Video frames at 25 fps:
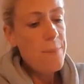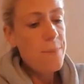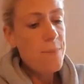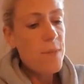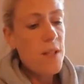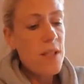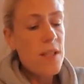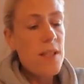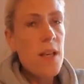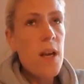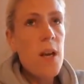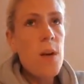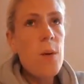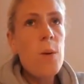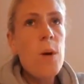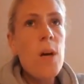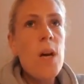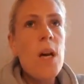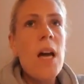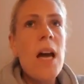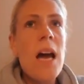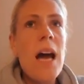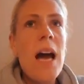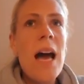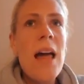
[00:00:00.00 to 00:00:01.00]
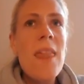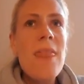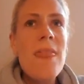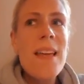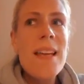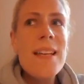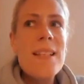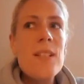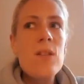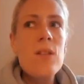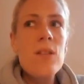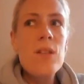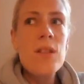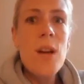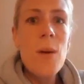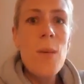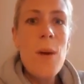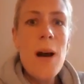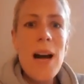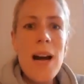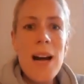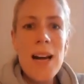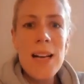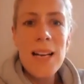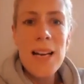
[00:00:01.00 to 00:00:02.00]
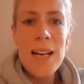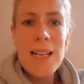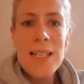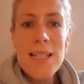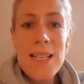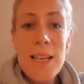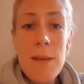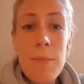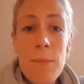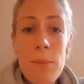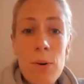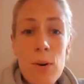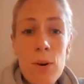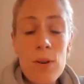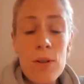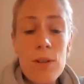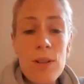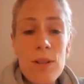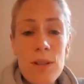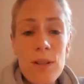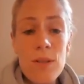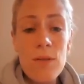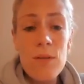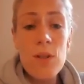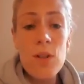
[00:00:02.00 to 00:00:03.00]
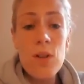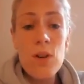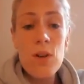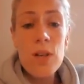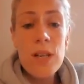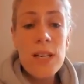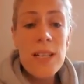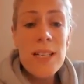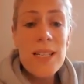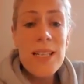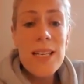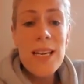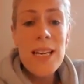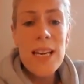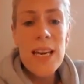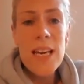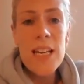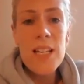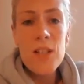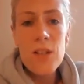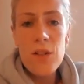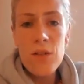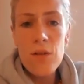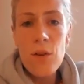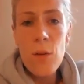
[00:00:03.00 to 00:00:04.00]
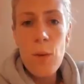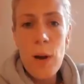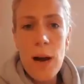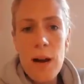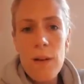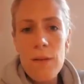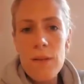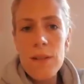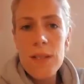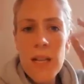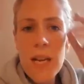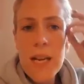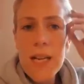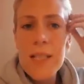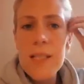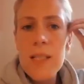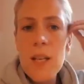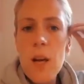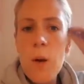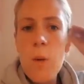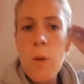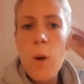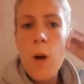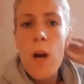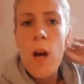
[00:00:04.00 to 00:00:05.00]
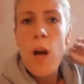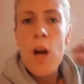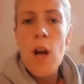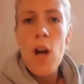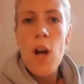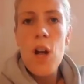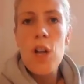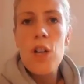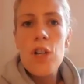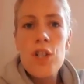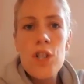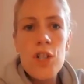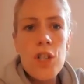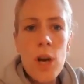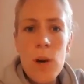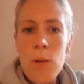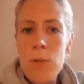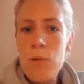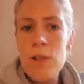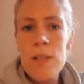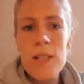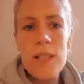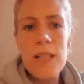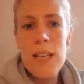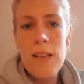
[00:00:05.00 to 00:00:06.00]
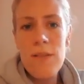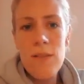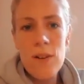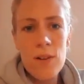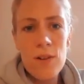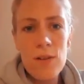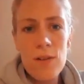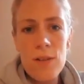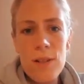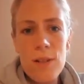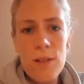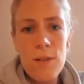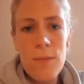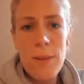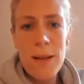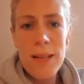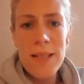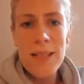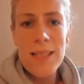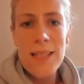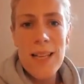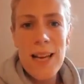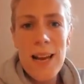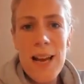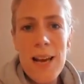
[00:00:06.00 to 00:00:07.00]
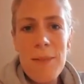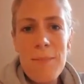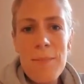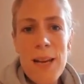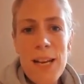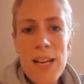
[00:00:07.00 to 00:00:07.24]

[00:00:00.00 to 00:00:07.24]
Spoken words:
So this also highlights the importance of talking to your kids throughout the day. So don't just leave it all till bedtime.